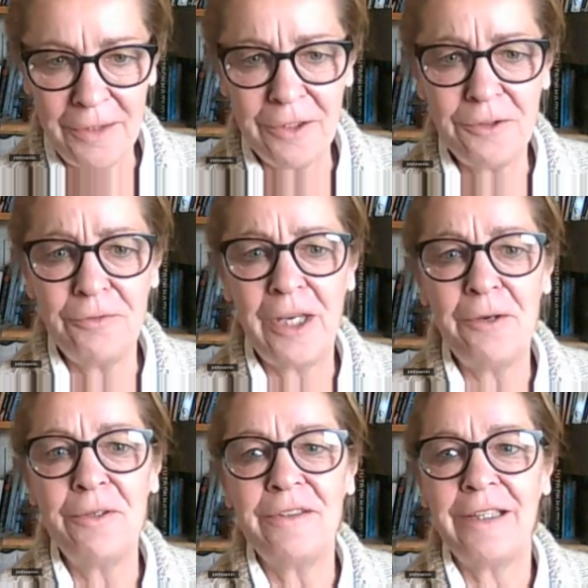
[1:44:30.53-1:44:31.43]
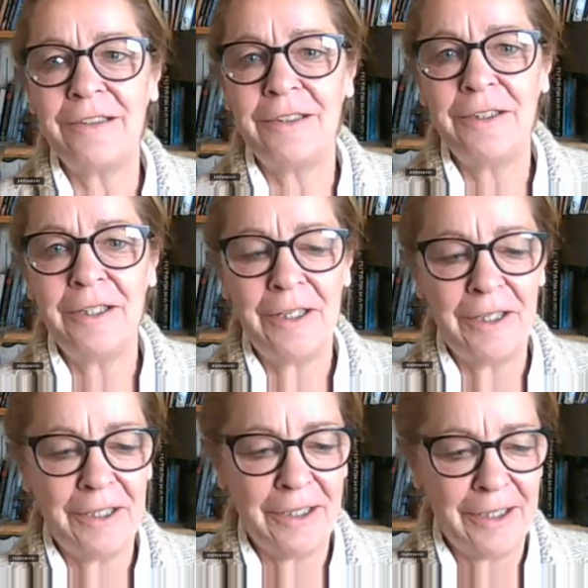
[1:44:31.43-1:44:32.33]
that the virus had
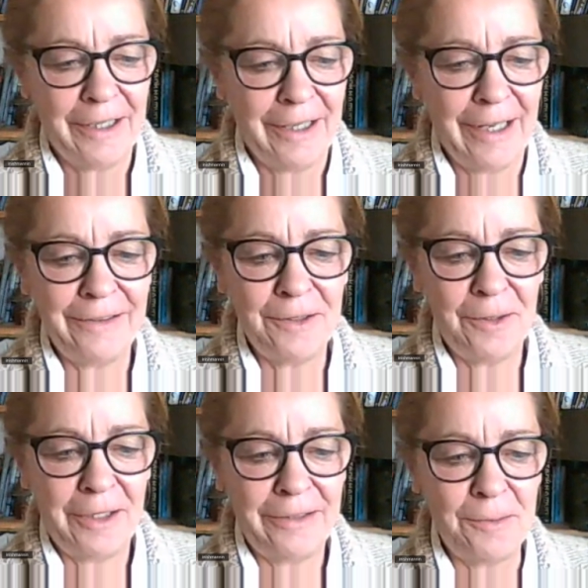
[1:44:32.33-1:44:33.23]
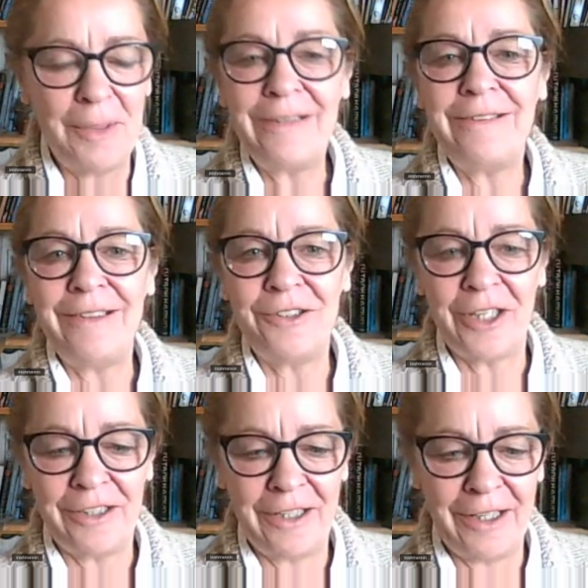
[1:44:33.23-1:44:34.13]
a message
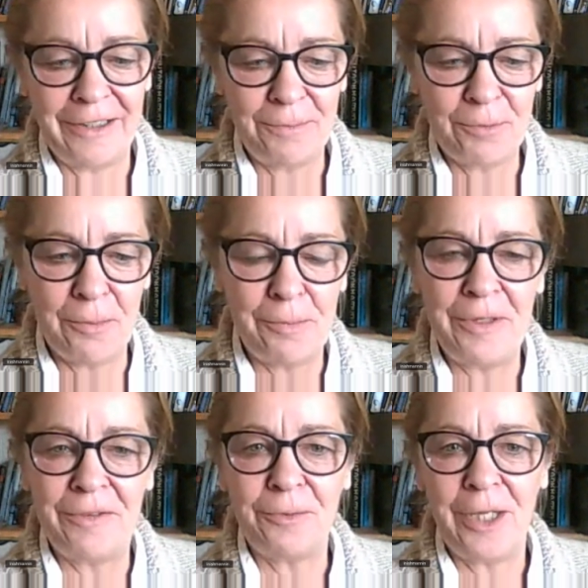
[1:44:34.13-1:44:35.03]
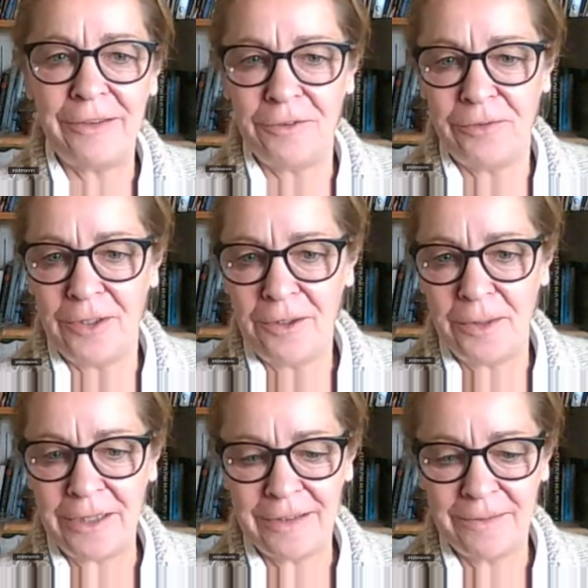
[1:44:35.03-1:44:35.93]
and probably that we had to
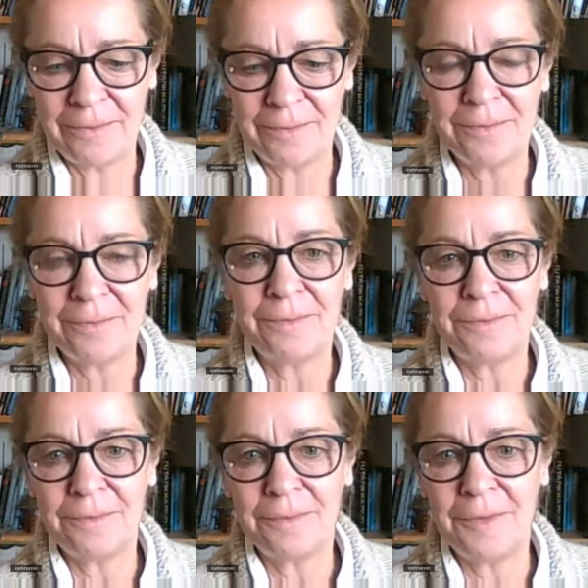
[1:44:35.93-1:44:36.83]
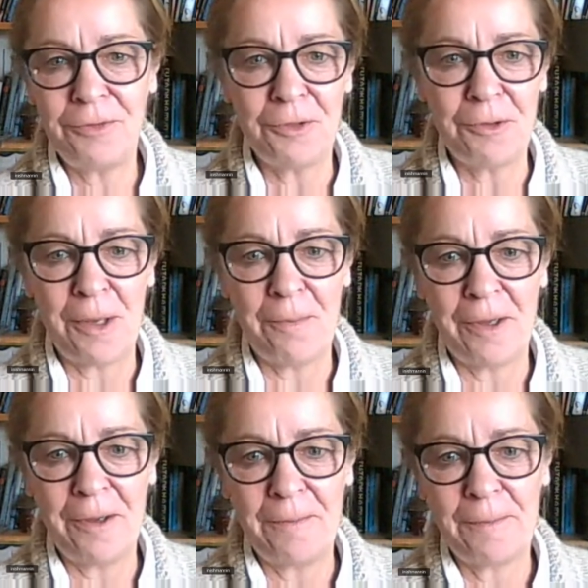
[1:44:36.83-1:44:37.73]
follow it, if you
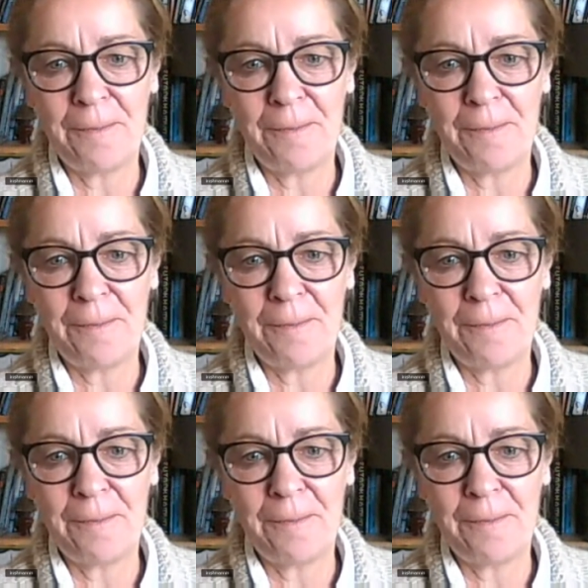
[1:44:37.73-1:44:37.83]
remember.